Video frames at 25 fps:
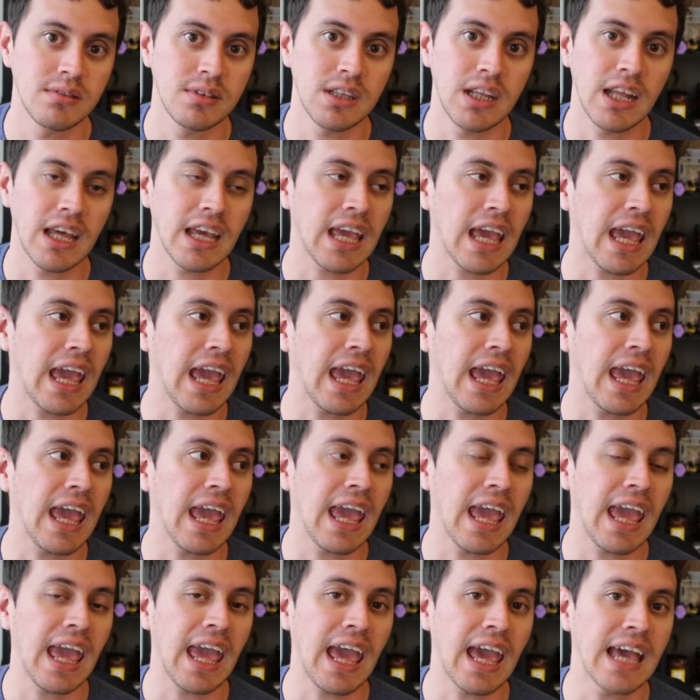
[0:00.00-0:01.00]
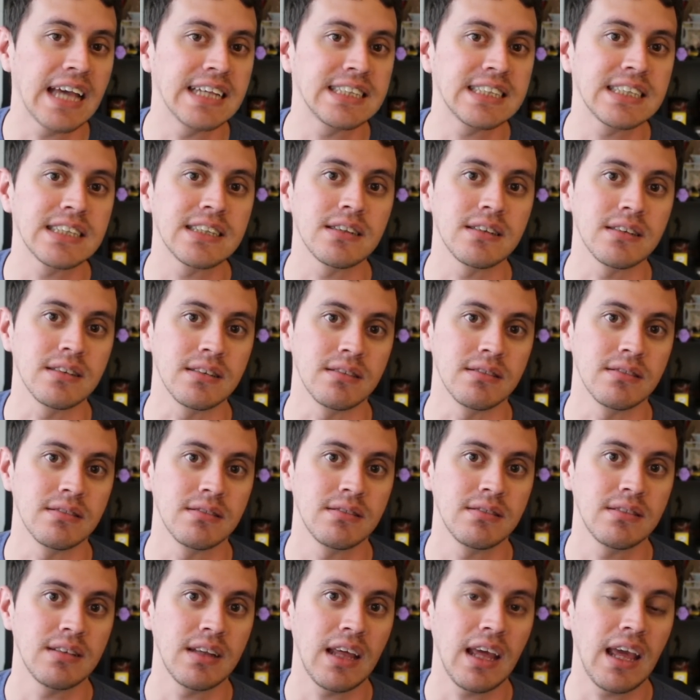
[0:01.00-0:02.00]
Like, as in
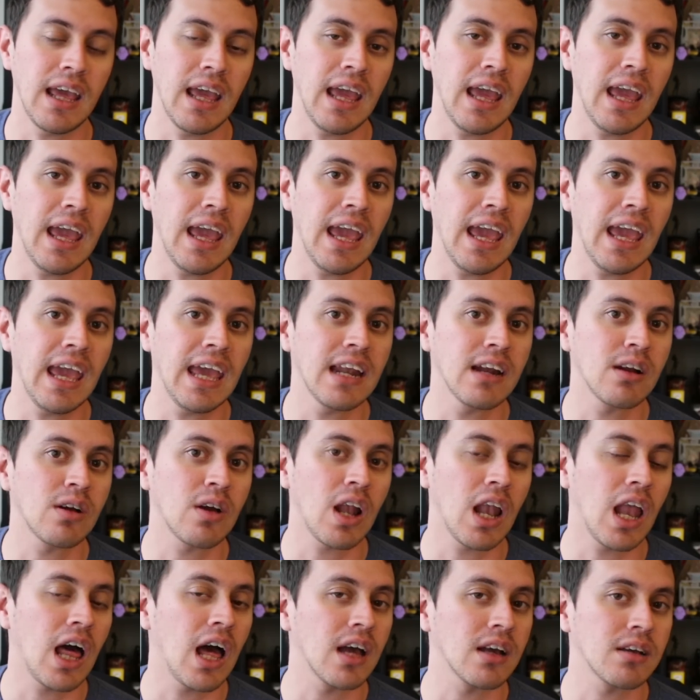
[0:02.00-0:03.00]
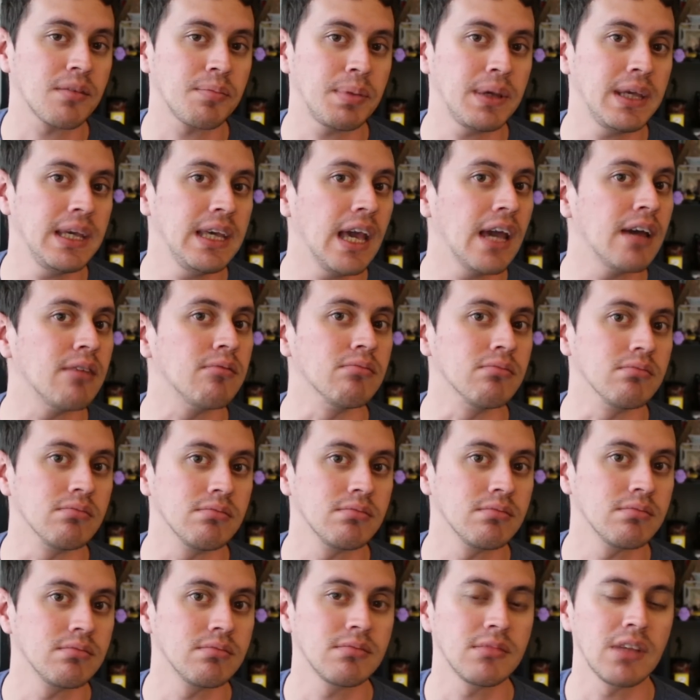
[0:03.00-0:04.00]
8 o'clock p.m.
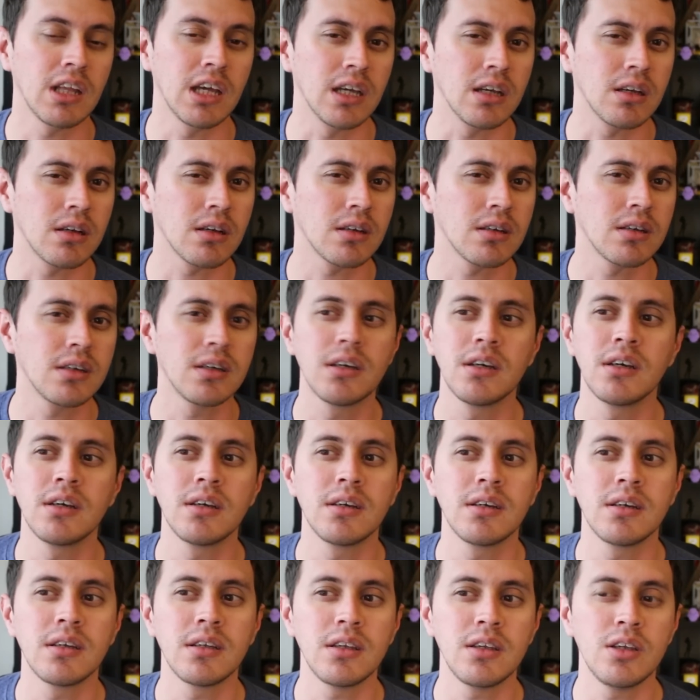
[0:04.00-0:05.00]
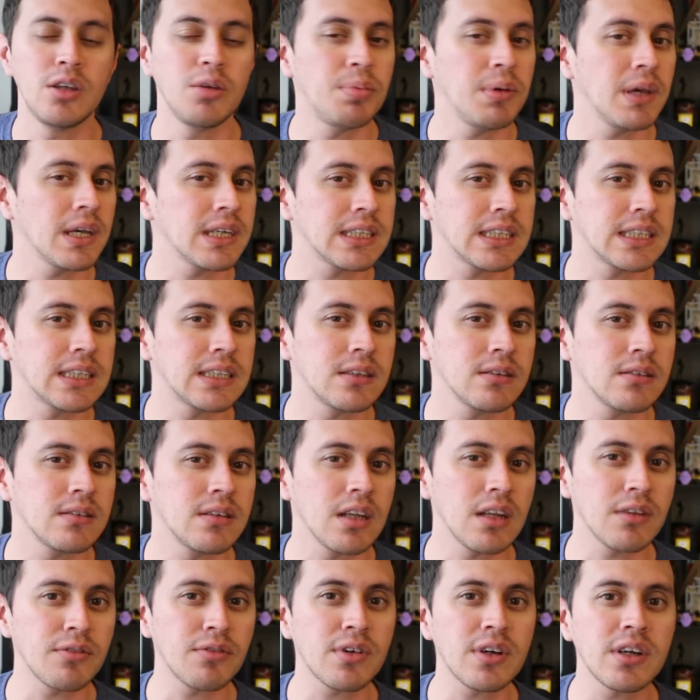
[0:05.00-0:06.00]
Like, UPS is still
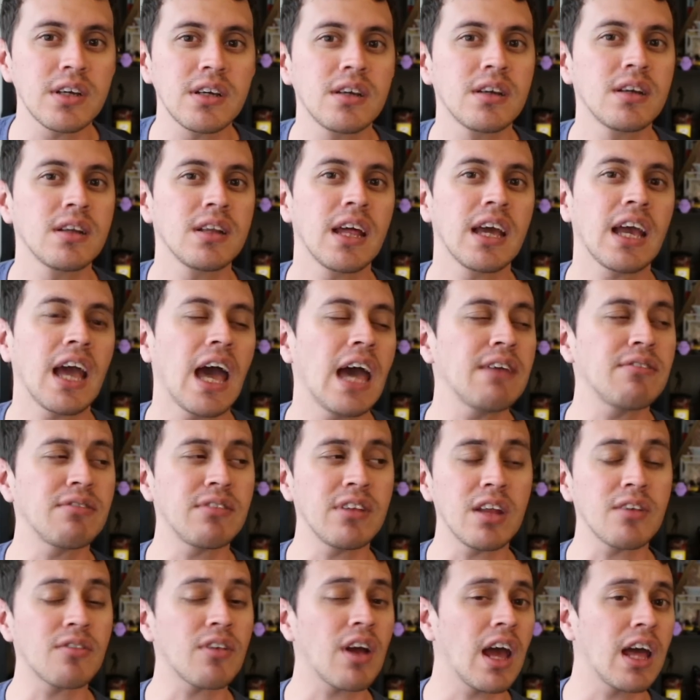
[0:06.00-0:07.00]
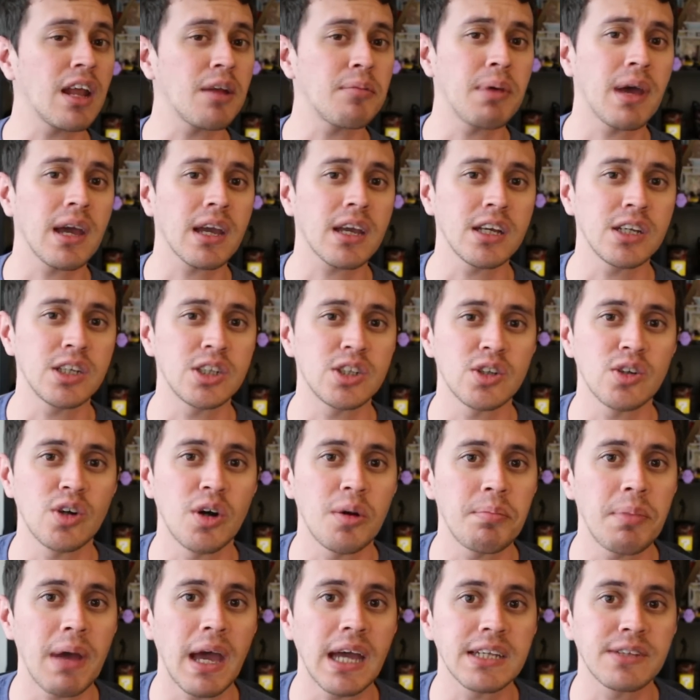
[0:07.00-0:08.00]
delivering. Like, I've never had a package show
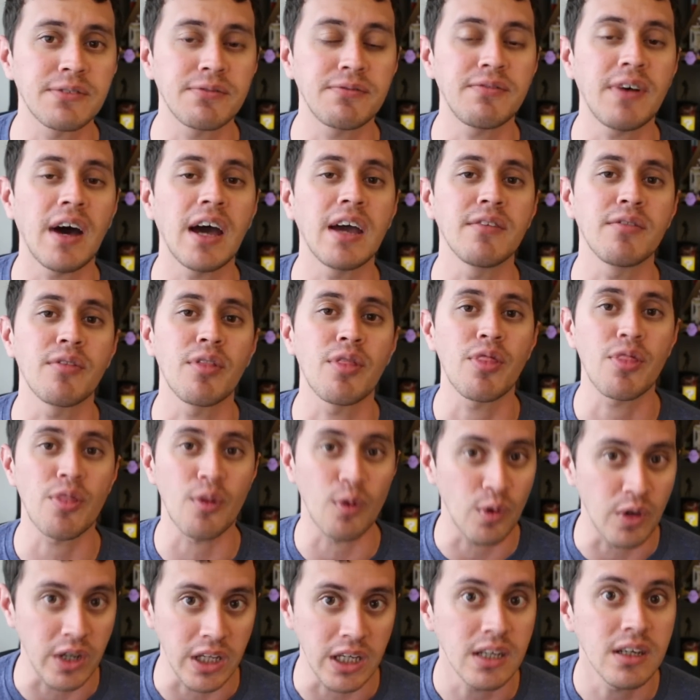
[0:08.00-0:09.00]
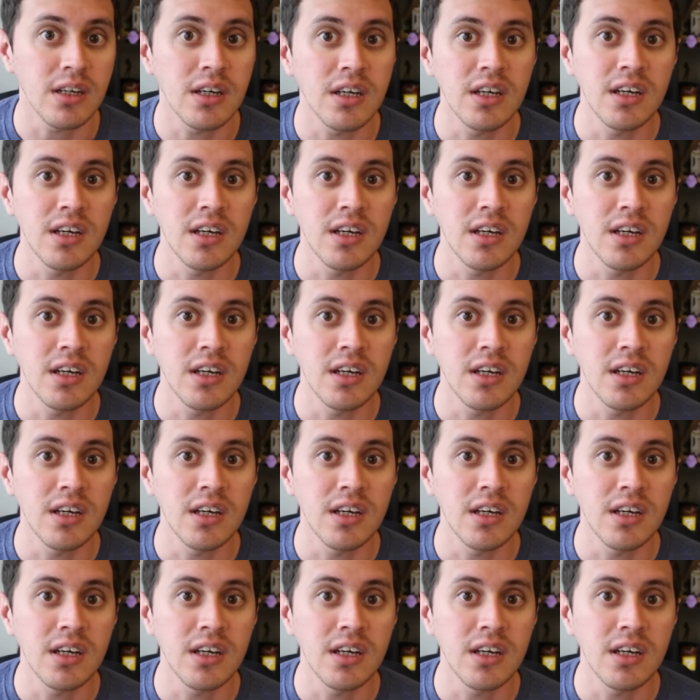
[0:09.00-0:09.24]
up past 5:30.